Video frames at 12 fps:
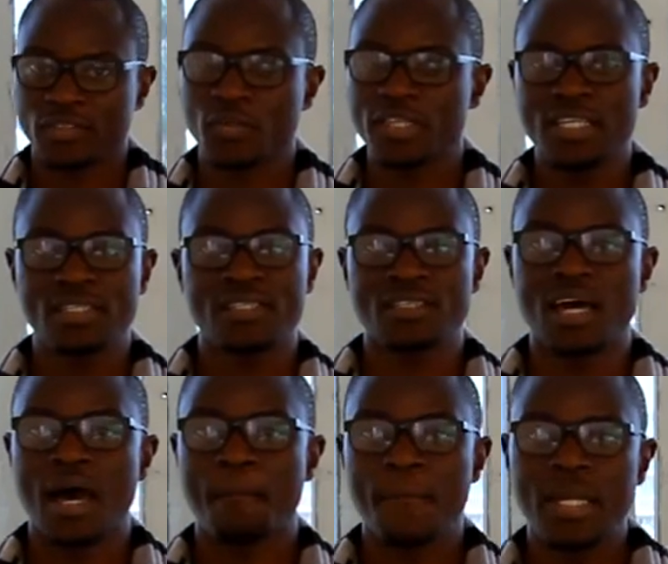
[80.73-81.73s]
So this is
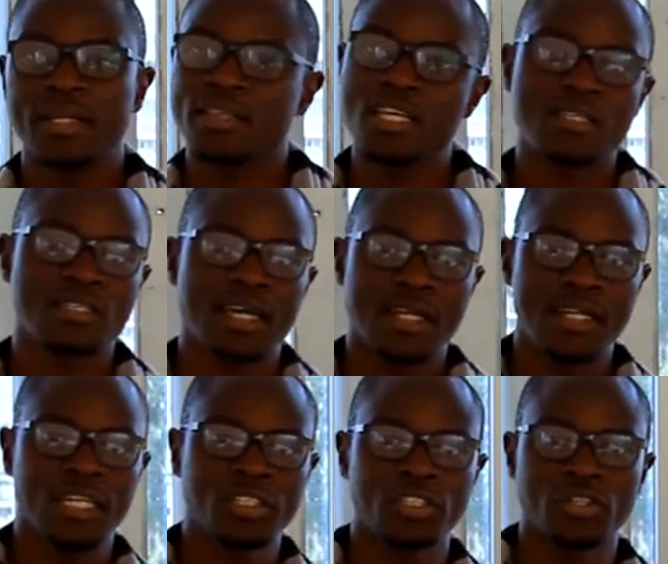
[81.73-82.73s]
a meal, this is a
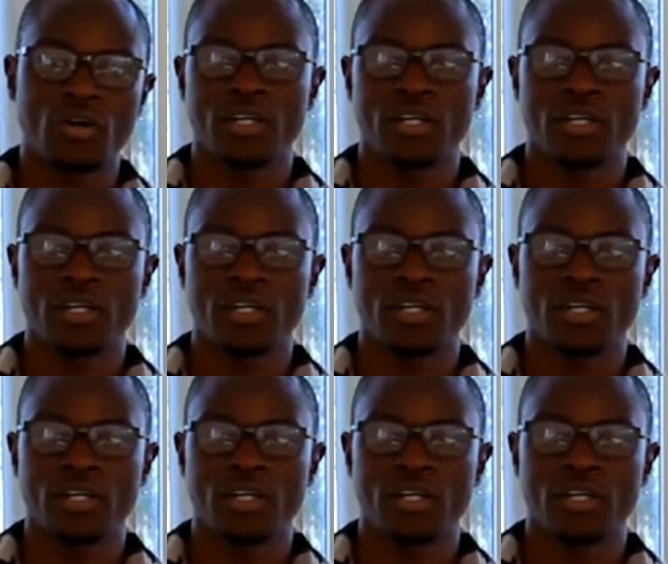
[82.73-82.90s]
dish,